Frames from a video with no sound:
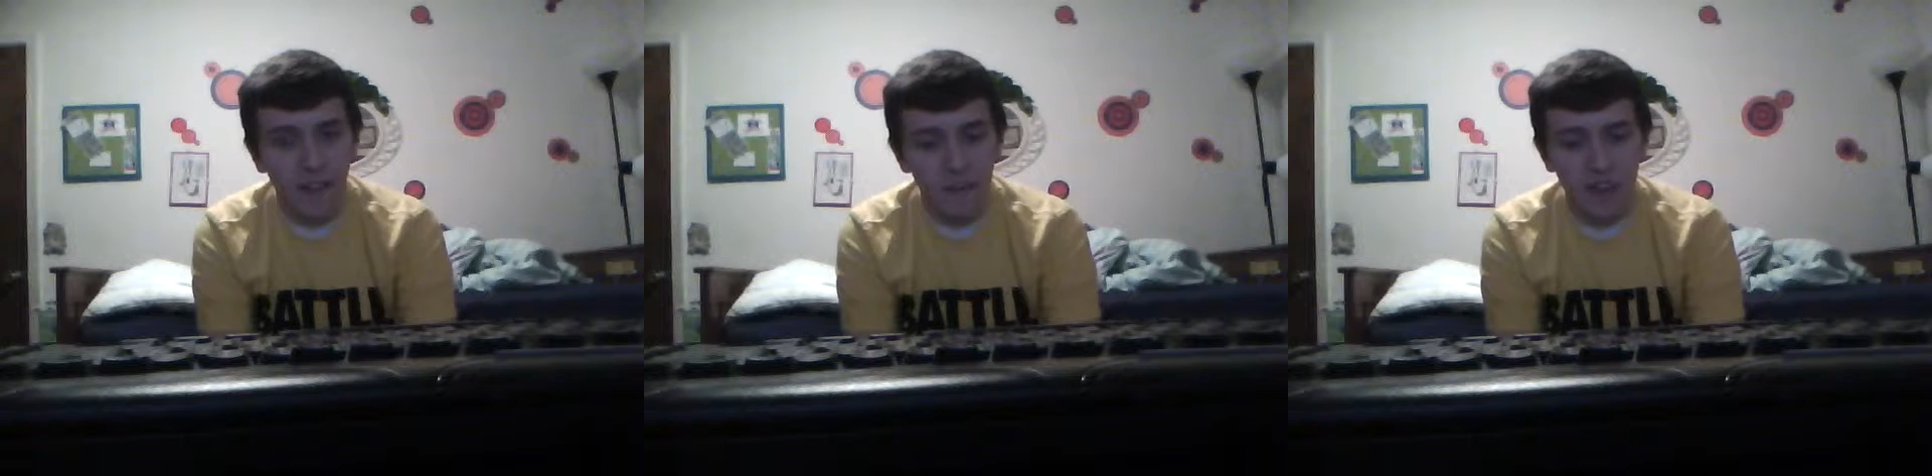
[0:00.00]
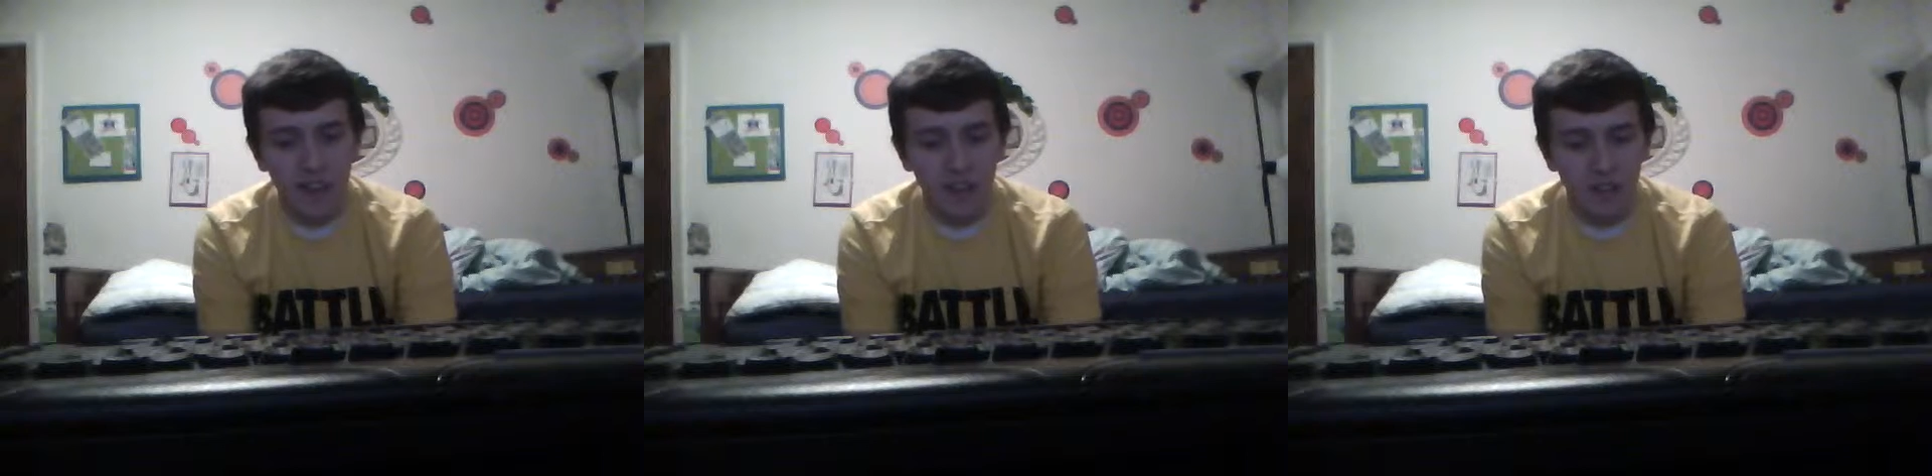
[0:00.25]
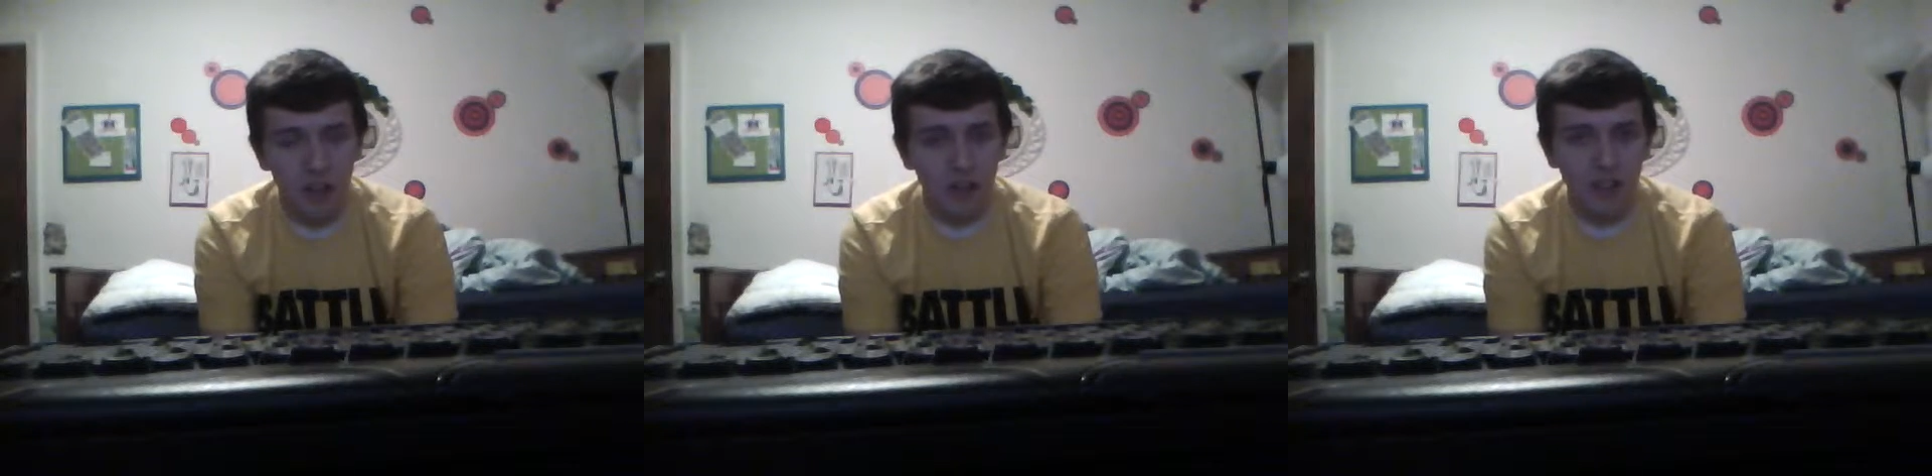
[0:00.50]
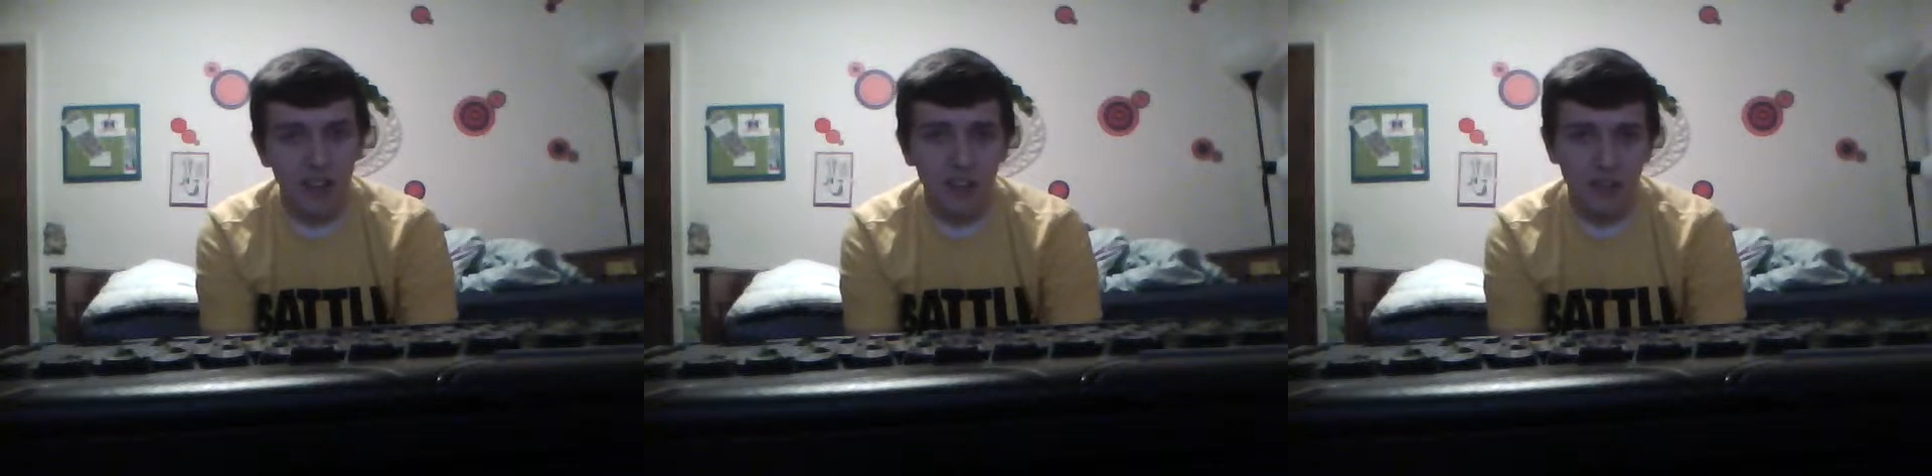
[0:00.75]
because all
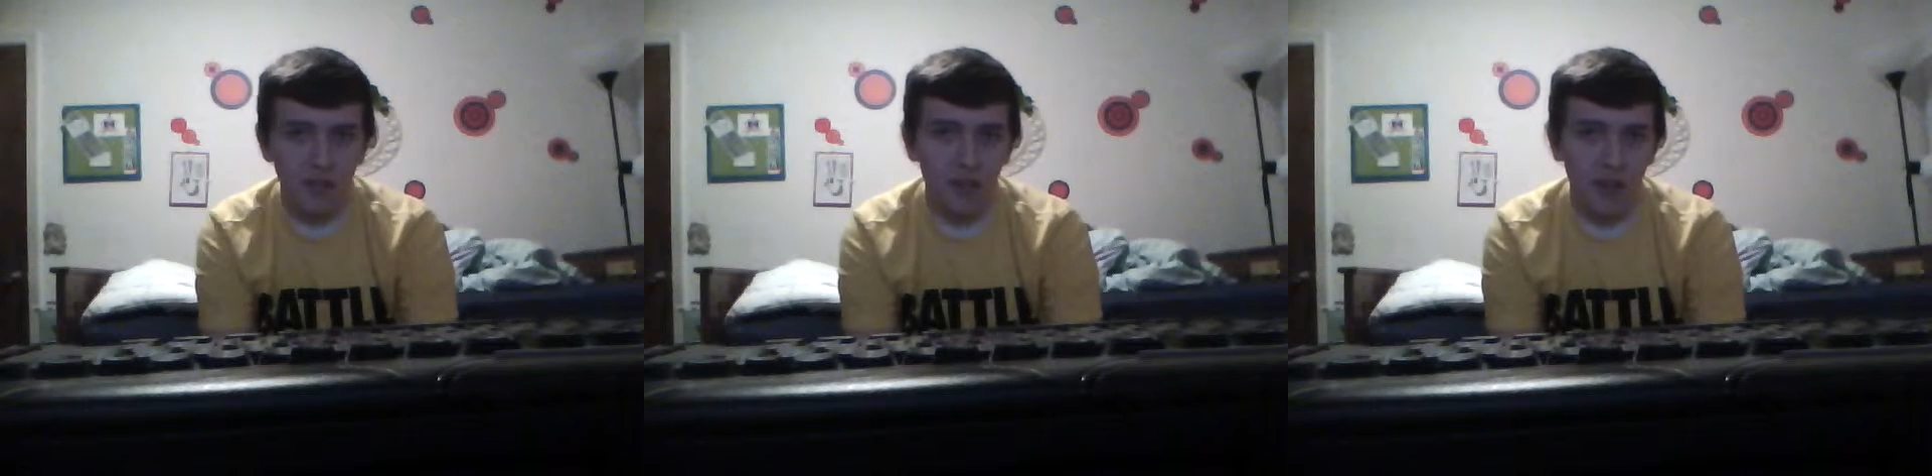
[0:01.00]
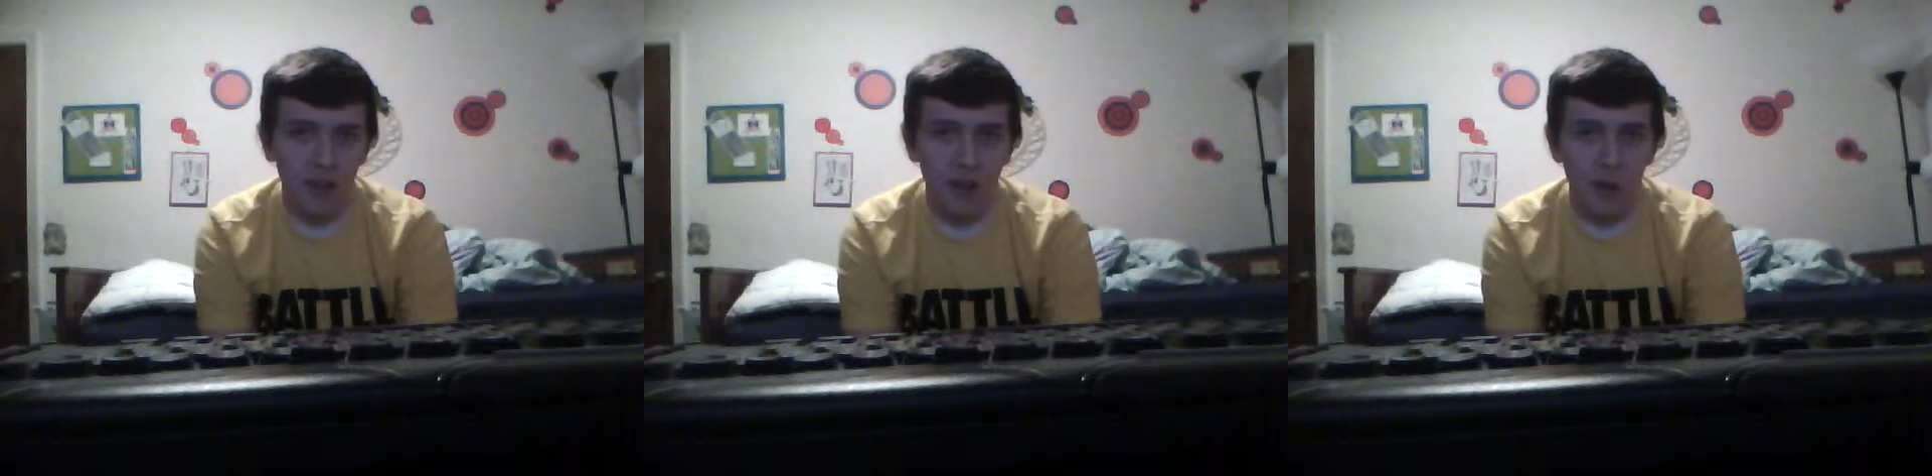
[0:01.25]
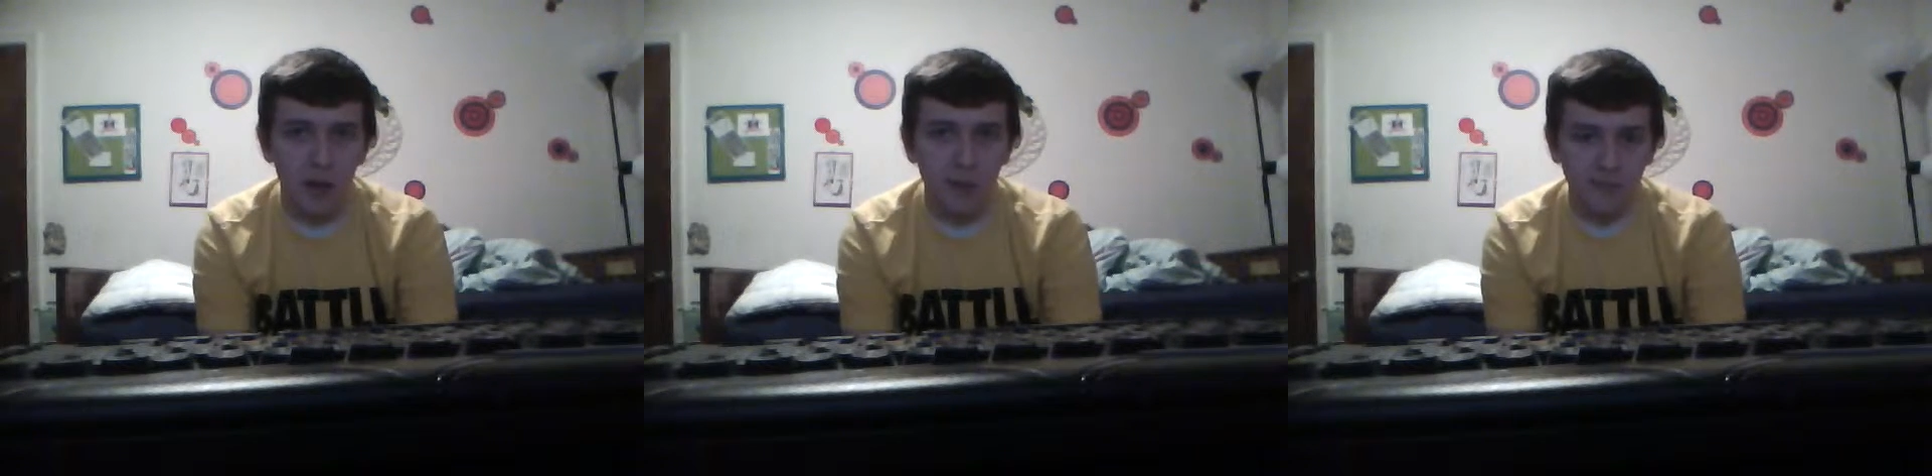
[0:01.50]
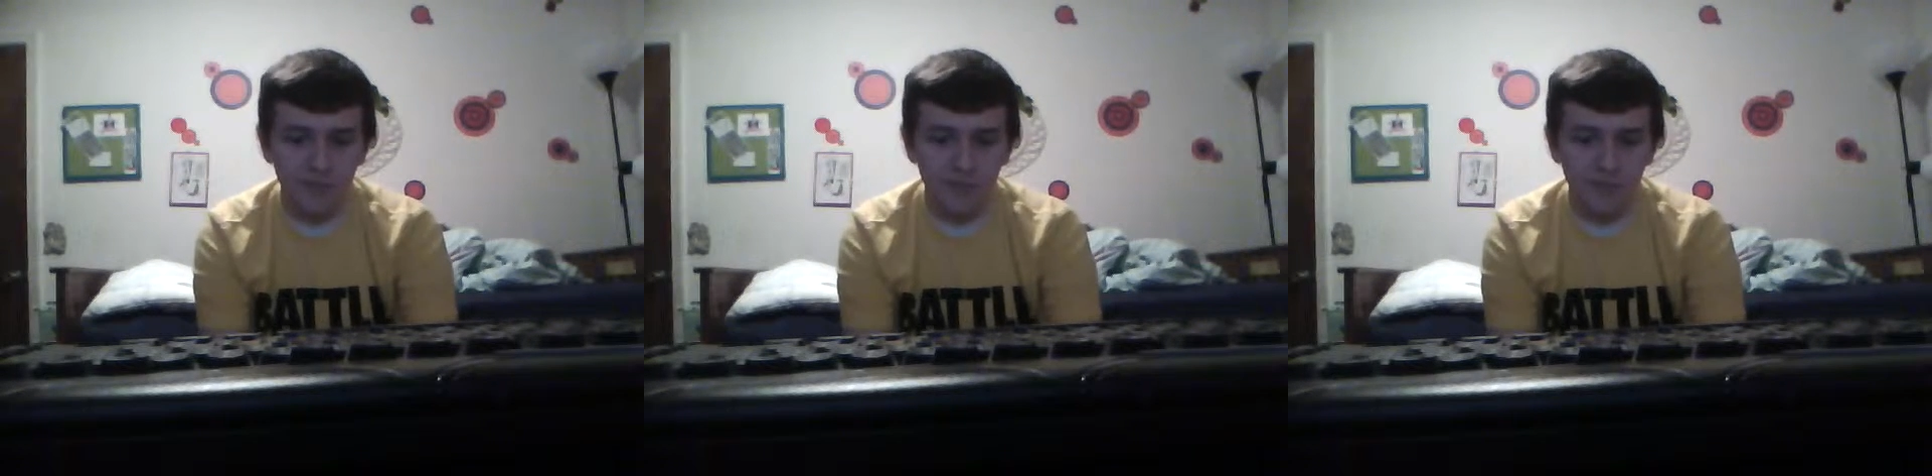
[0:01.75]
it does is refill your ammo.